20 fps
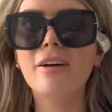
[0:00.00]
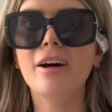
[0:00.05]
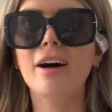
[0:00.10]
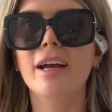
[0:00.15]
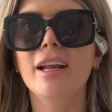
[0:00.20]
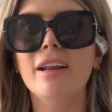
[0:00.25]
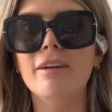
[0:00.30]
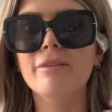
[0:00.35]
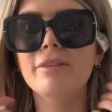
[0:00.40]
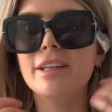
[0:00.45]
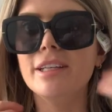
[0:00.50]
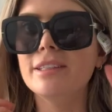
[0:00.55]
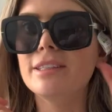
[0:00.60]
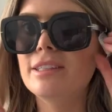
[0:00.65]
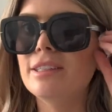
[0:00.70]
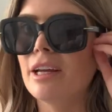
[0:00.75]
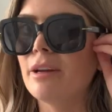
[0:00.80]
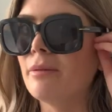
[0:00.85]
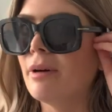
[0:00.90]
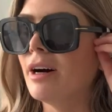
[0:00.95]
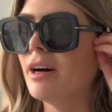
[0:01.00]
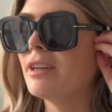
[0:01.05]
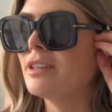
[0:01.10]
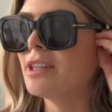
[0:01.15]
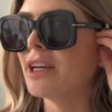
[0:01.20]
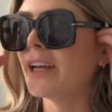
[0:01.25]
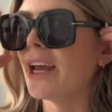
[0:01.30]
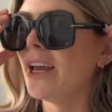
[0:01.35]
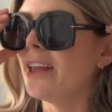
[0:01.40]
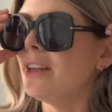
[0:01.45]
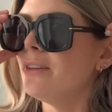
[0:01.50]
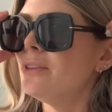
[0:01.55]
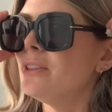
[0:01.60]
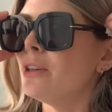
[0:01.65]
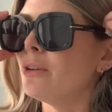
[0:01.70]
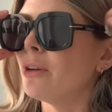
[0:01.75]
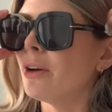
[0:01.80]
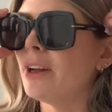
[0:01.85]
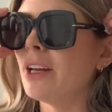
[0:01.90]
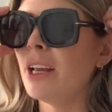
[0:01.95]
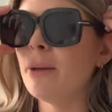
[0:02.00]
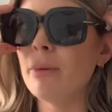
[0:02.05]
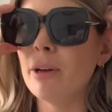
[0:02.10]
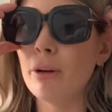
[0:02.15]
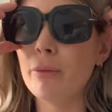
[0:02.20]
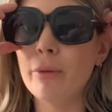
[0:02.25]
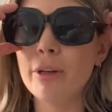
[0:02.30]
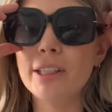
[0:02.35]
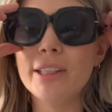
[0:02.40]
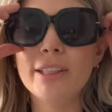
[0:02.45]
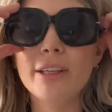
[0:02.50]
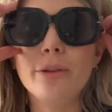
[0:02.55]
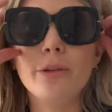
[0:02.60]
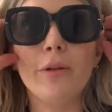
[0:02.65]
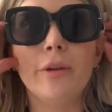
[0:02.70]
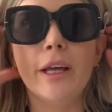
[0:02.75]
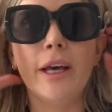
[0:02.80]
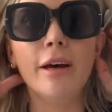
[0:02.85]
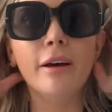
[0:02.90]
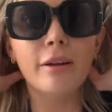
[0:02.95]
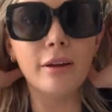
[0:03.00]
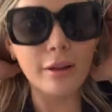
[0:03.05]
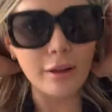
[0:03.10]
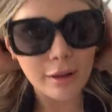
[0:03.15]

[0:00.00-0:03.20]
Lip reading: I love these so much. Okay, they've still got a label on. We just ignore that.